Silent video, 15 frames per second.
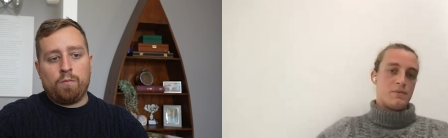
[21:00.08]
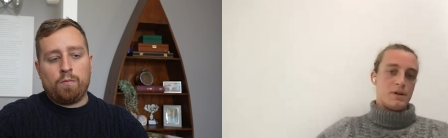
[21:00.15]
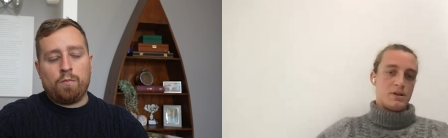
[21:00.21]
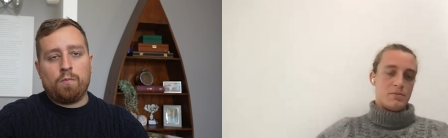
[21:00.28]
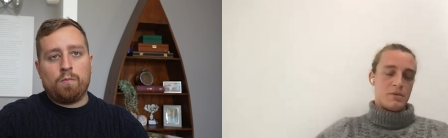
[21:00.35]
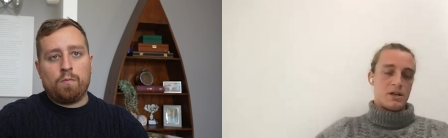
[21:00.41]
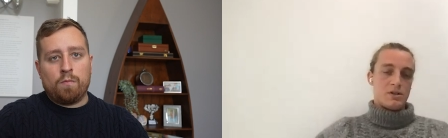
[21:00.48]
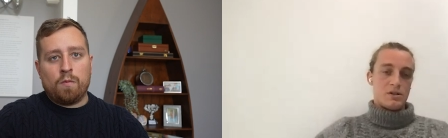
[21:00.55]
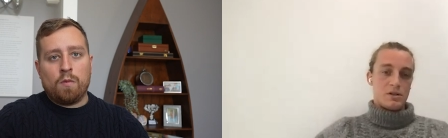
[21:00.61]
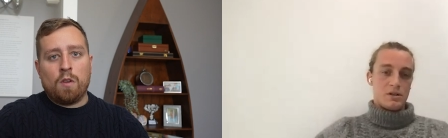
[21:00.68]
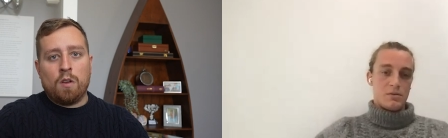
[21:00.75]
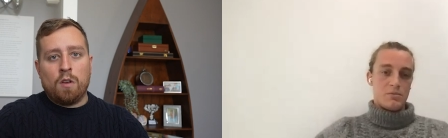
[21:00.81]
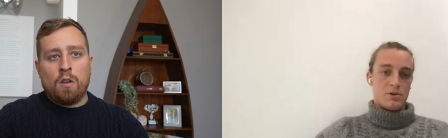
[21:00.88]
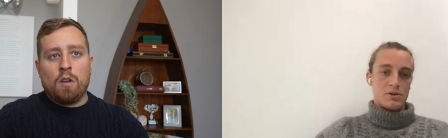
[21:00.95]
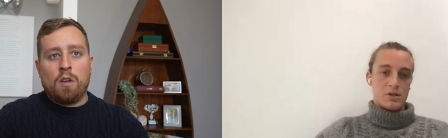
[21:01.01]
Speaker 1: it's pretty
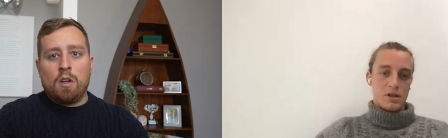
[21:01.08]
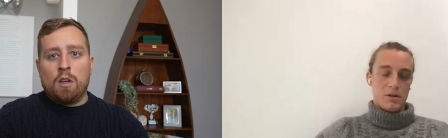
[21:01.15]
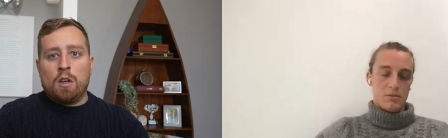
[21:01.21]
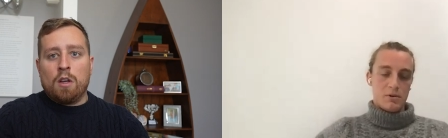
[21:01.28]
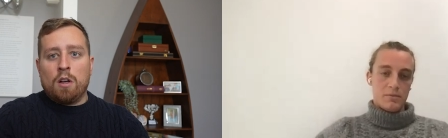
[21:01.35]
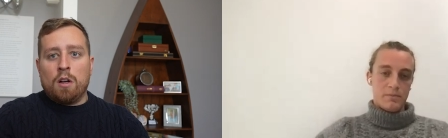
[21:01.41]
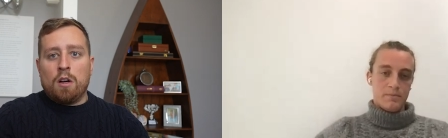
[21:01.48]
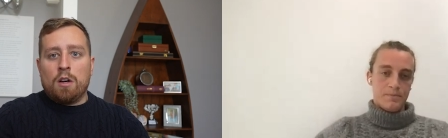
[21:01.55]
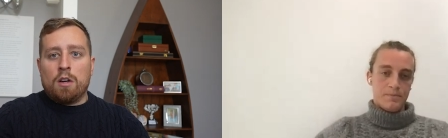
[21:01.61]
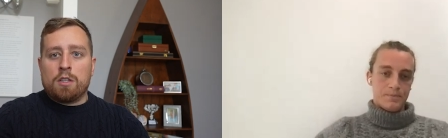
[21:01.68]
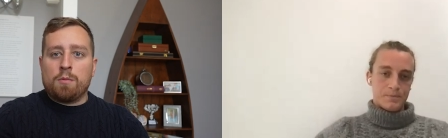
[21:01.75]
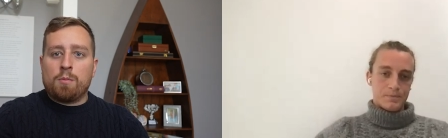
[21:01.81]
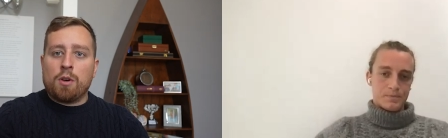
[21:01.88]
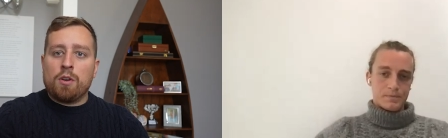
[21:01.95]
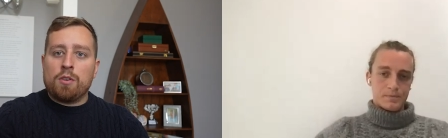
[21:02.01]
much more stable.
Speaker 2: I
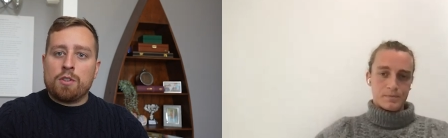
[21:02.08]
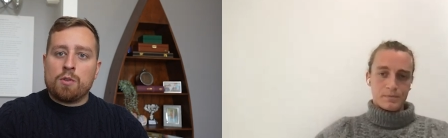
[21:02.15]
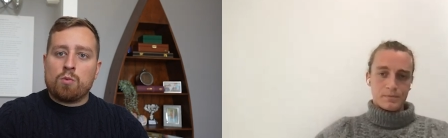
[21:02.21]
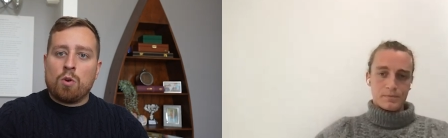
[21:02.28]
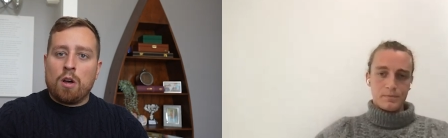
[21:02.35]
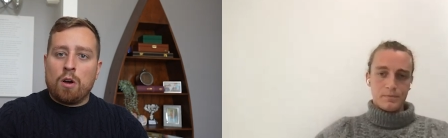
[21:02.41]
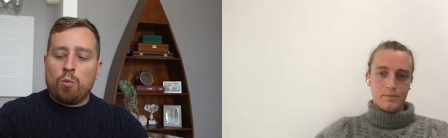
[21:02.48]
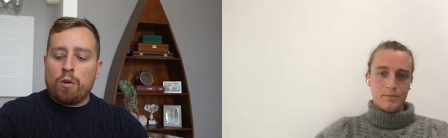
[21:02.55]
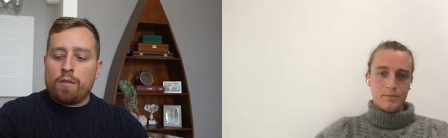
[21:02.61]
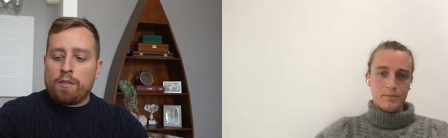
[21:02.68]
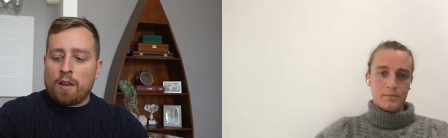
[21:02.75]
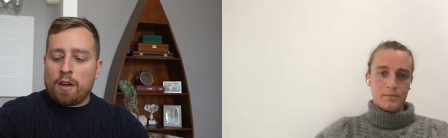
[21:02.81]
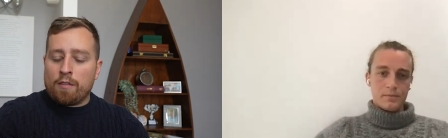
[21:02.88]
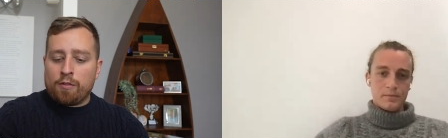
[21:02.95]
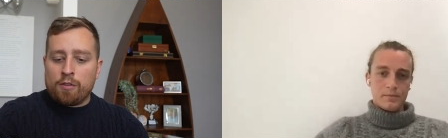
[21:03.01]
suppose as well with
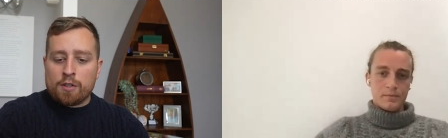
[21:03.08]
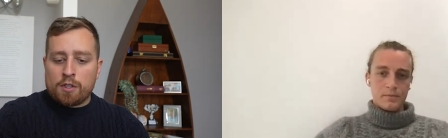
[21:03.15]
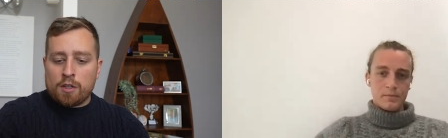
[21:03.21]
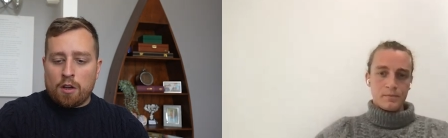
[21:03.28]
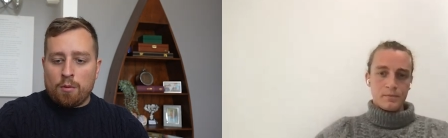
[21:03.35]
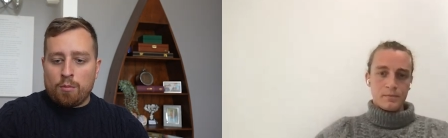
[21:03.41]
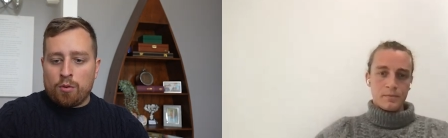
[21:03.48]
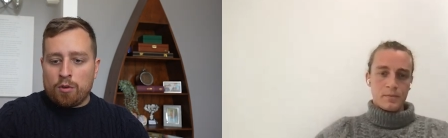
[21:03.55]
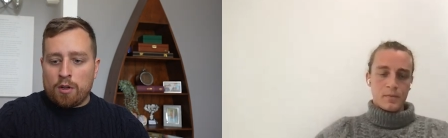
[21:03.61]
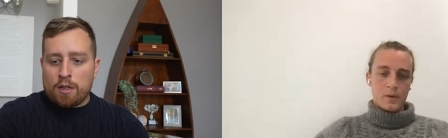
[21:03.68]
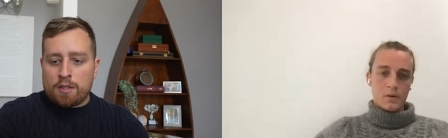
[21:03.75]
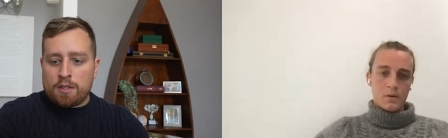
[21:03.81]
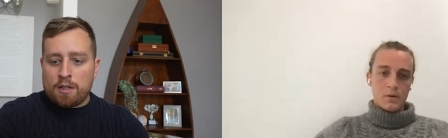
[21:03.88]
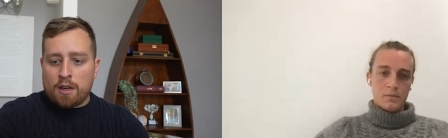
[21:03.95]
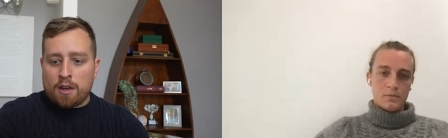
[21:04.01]
that, for example,
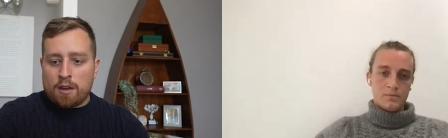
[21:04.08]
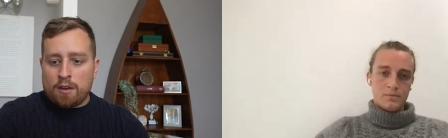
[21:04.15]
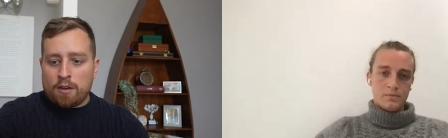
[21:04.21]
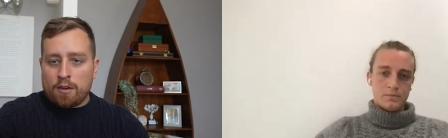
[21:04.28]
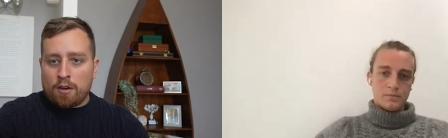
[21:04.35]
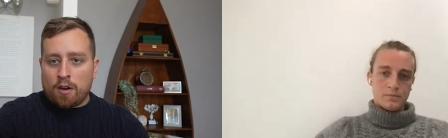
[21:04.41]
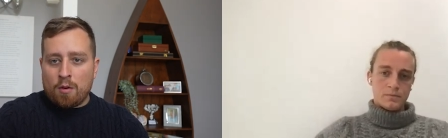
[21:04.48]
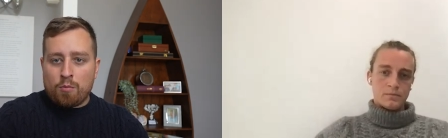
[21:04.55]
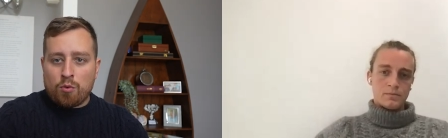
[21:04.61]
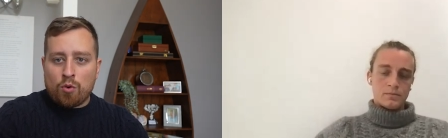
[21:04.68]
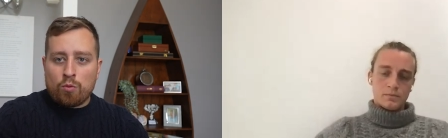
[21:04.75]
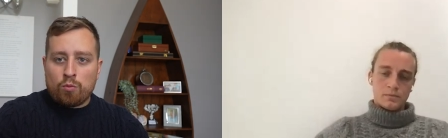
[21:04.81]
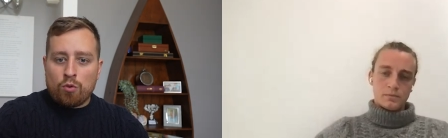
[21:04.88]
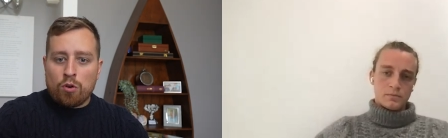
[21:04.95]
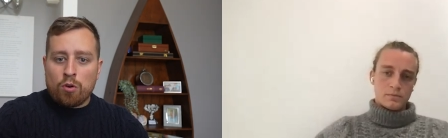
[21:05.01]
let's say I
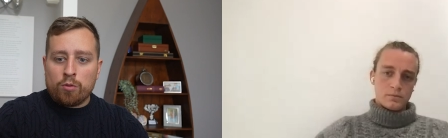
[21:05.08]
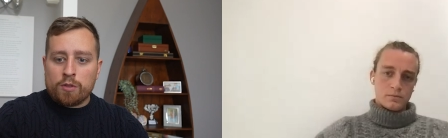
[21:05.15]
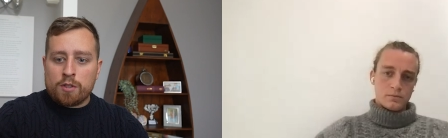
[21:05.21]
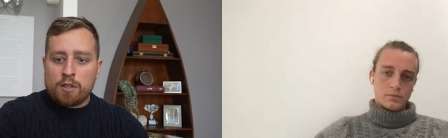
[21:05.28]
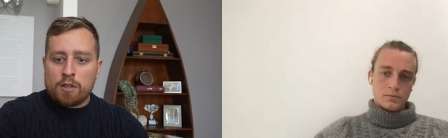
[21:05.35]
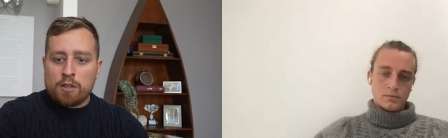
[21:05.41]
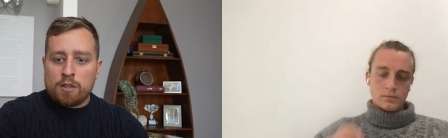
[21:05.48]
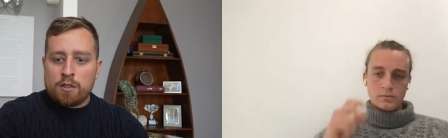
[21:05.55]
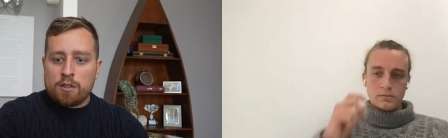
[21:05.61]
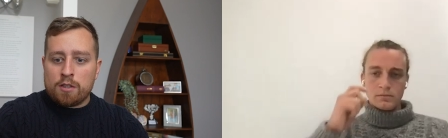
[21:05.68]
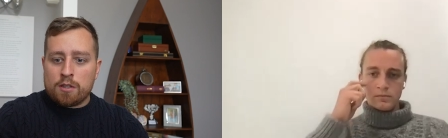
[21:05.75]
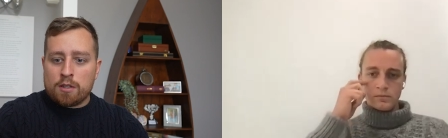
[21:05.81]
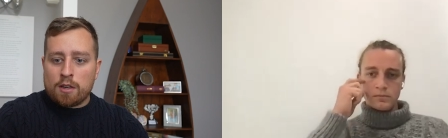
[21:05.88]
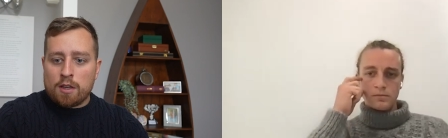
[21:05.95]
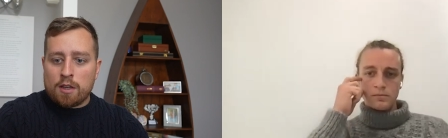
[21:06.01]
bought
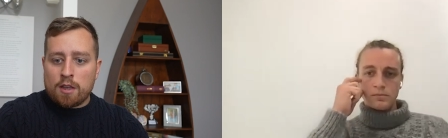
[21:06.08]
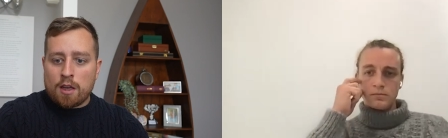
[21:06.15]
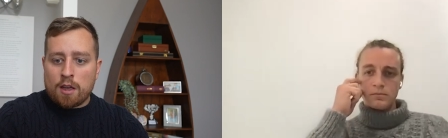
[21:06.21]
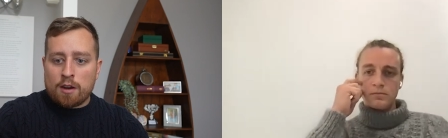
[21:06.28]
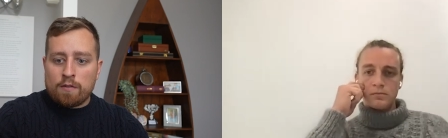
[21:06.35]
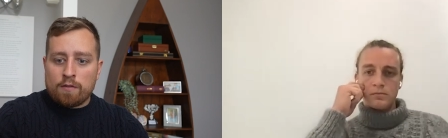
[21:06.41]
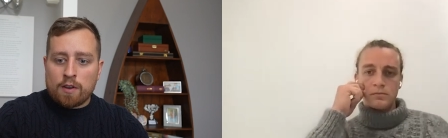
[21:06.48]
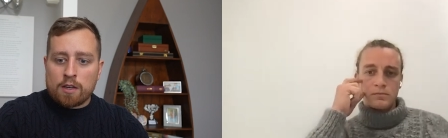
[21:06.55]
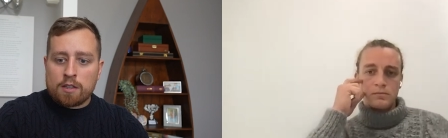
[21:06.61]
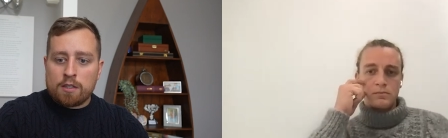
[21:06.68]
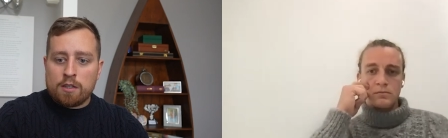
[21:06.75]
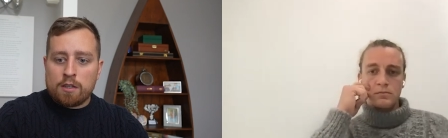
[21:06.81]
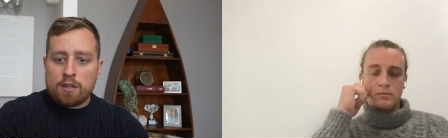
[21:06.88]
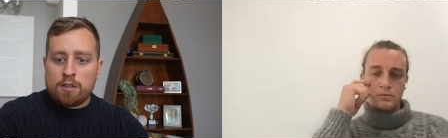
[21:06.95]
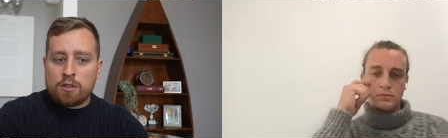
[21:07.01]
royalties and
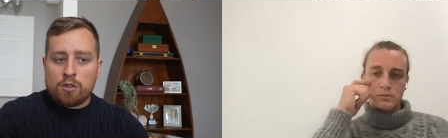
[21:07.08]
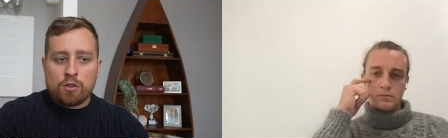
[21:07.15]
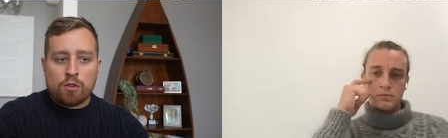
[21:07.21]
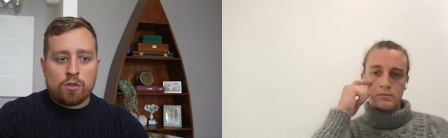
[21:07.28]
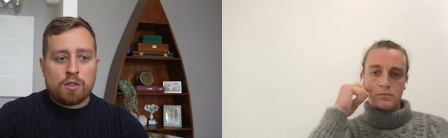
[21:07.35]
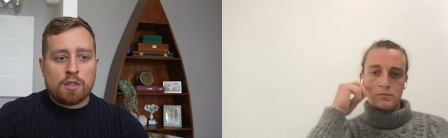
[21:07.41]
invested into,